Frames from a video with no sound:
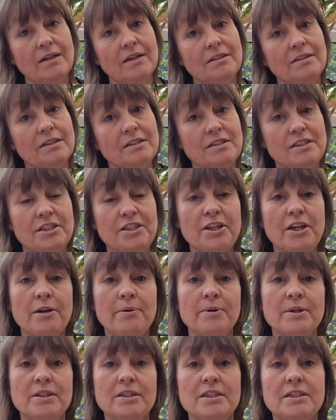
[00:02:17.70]
The
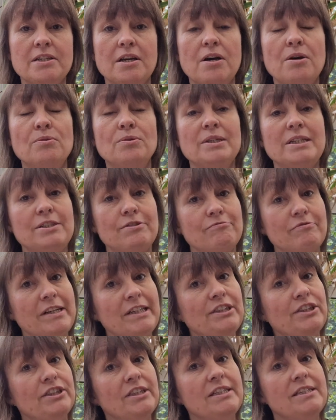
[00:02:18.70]
steward sold his
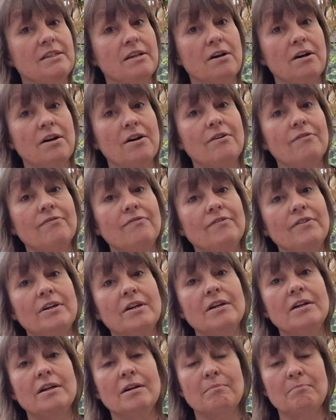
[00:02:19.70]
riches off
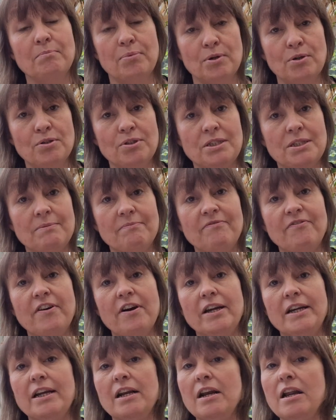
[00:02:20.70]
and bought some
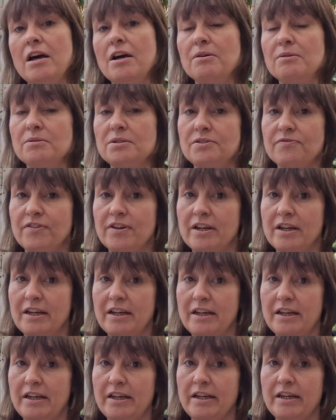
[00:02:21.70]
fine clothes for
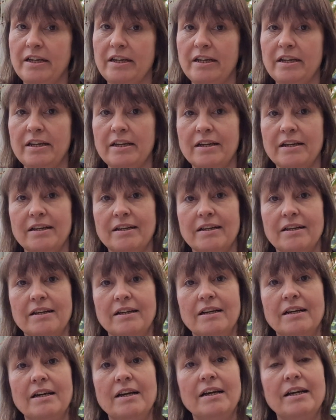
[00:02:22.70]
he.
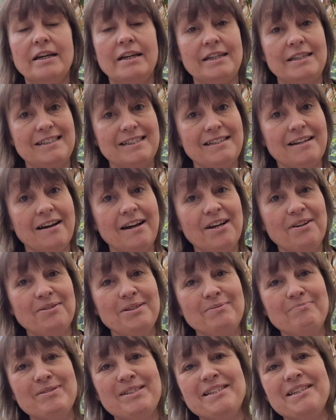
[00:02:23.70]
He styled
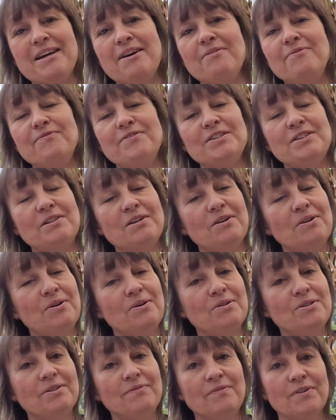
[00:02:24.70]
himself as
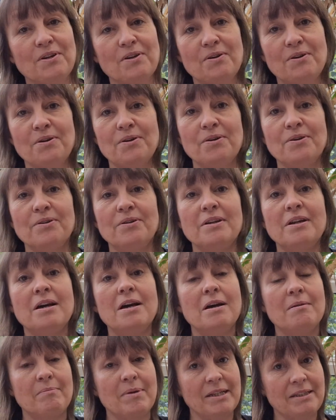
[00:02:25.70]
Lord of Lorn,
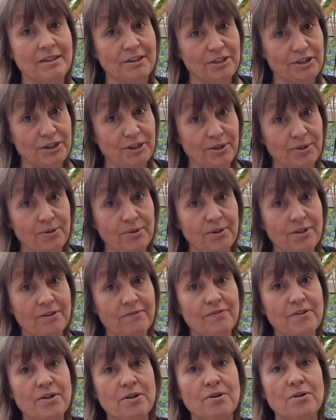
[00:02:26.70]
met the Duke of
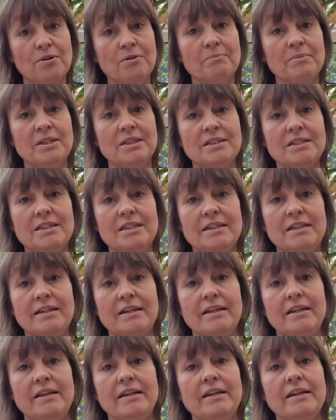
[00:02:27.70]

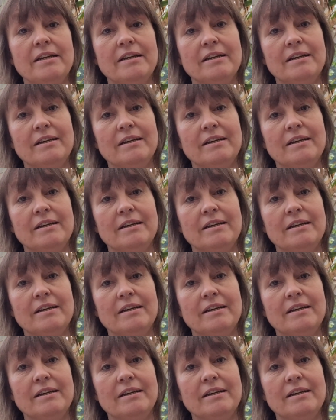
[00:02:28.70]
Normandy.